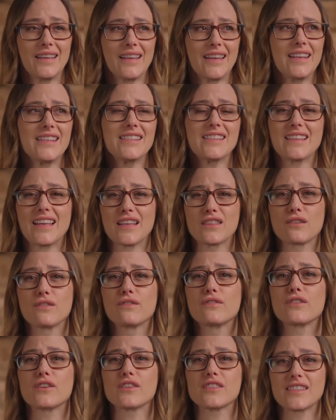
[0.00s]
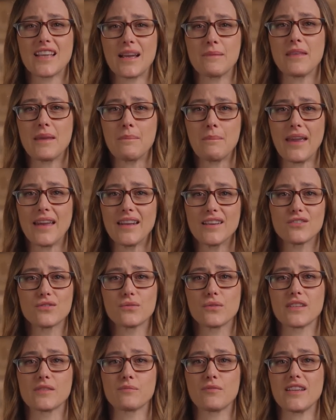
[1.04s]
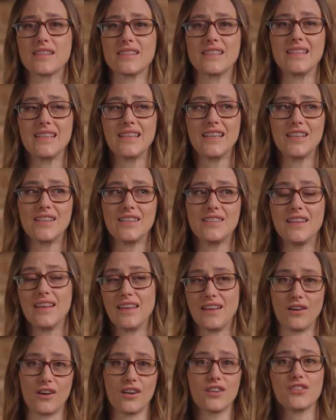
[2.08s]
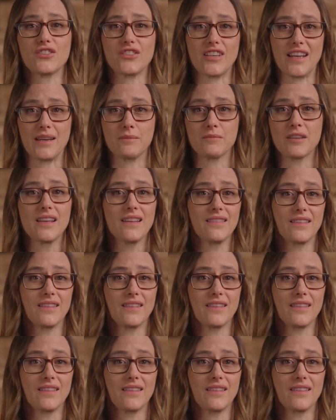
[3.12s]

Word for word: It isn't like the first time they manage to express a need and aren't shamed